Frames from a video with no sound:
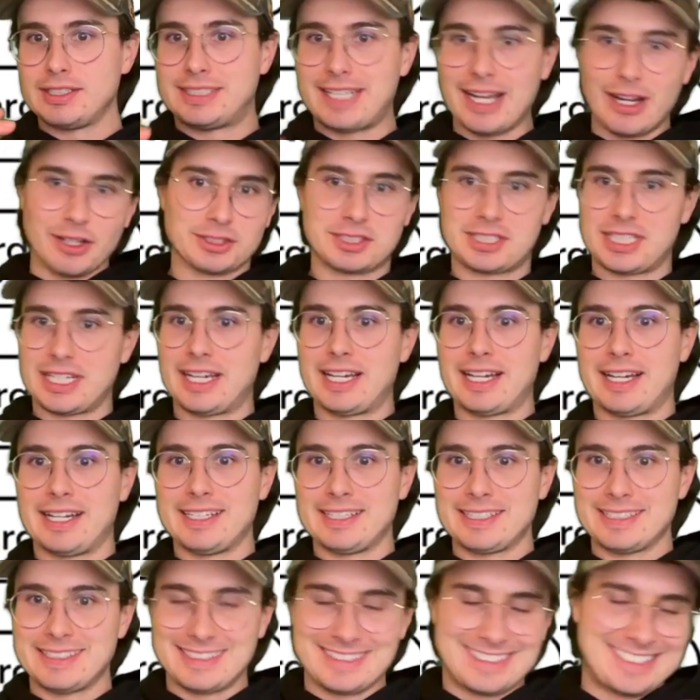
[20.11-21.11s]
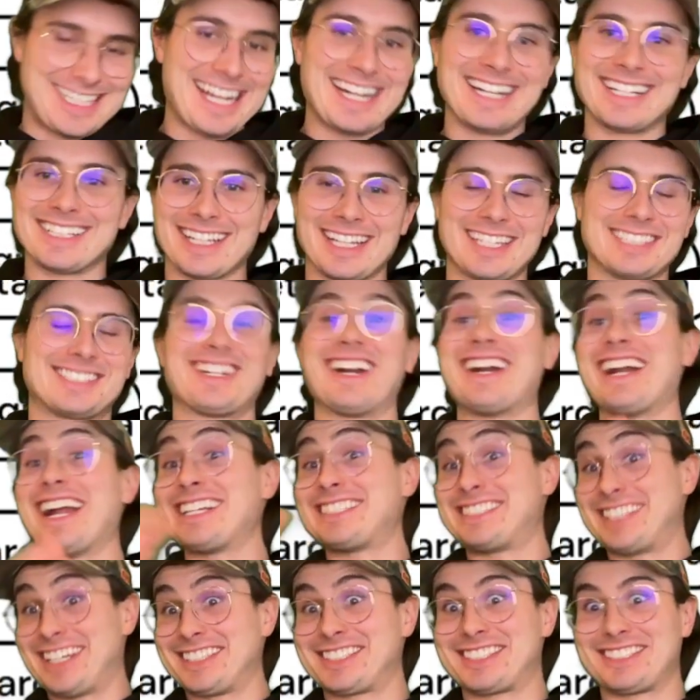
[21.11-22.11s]
Delta Data, sorry,
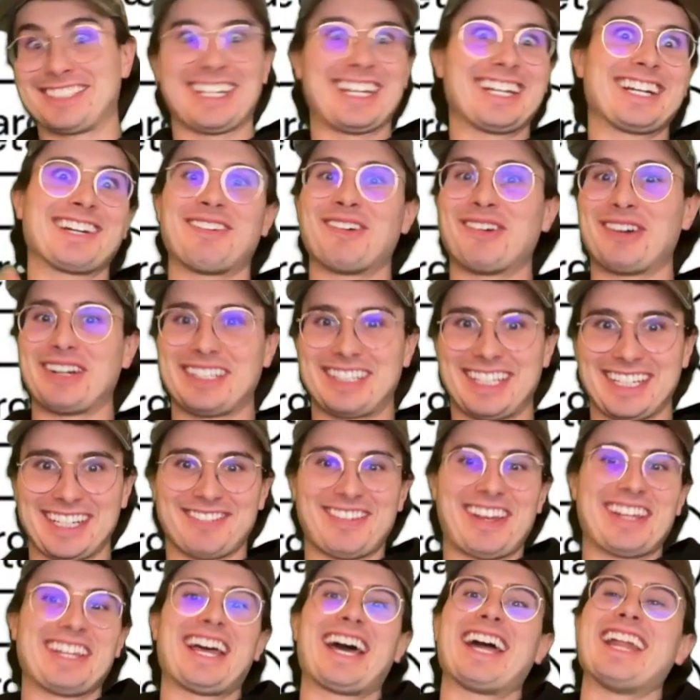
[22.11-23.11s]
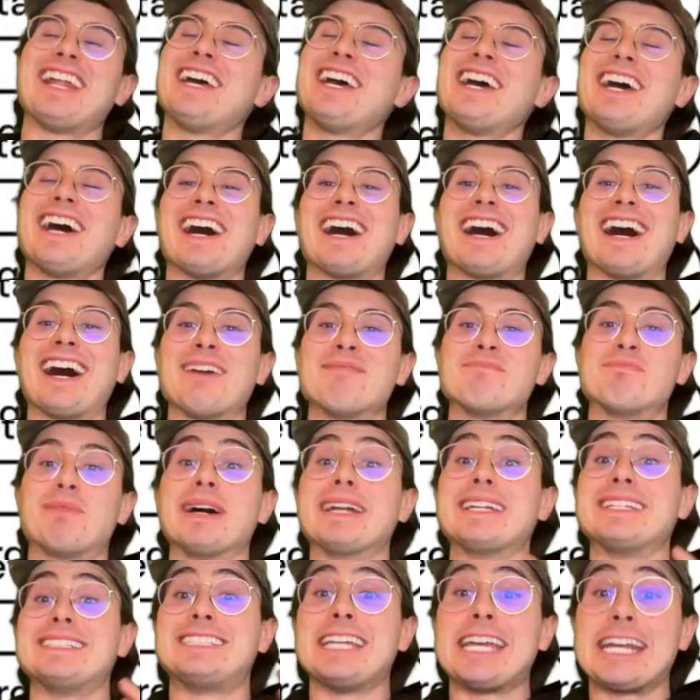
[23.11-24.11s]
not Delta Lake, I'm already thinking about that, uh,
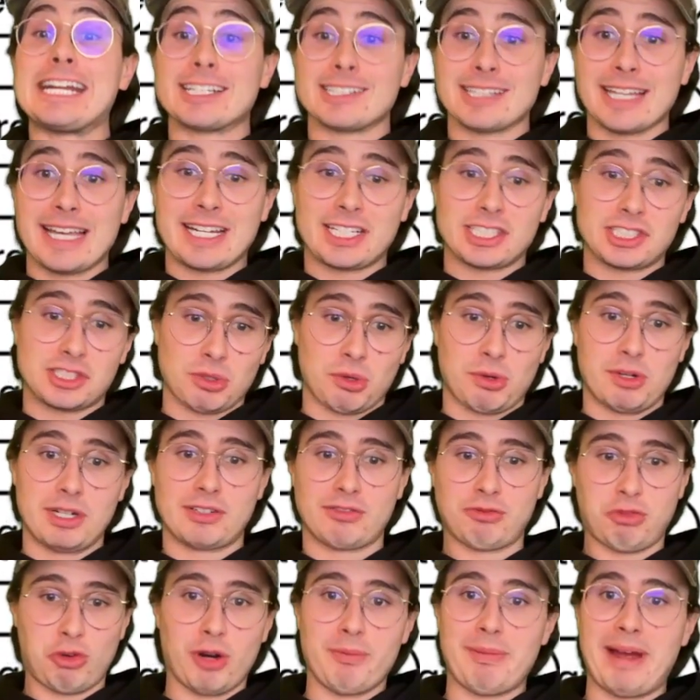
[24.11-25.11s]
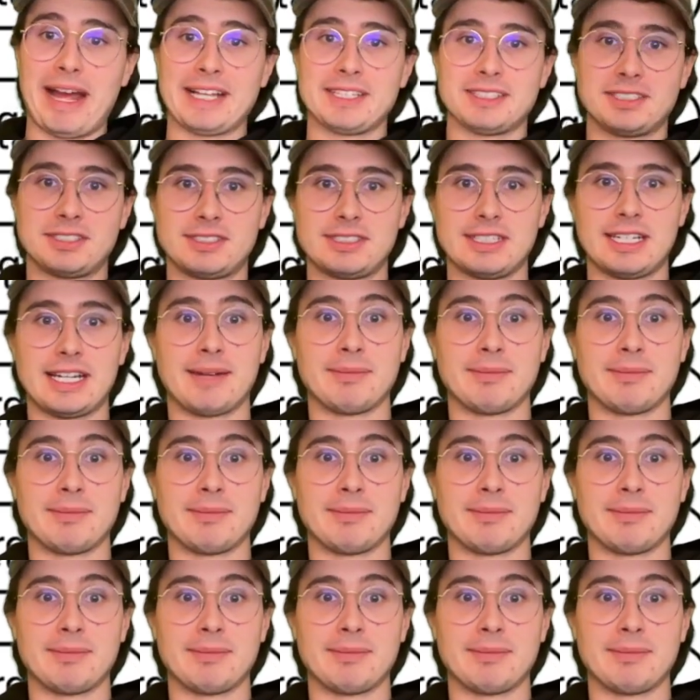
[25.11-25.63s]
but Data Lake storage formats.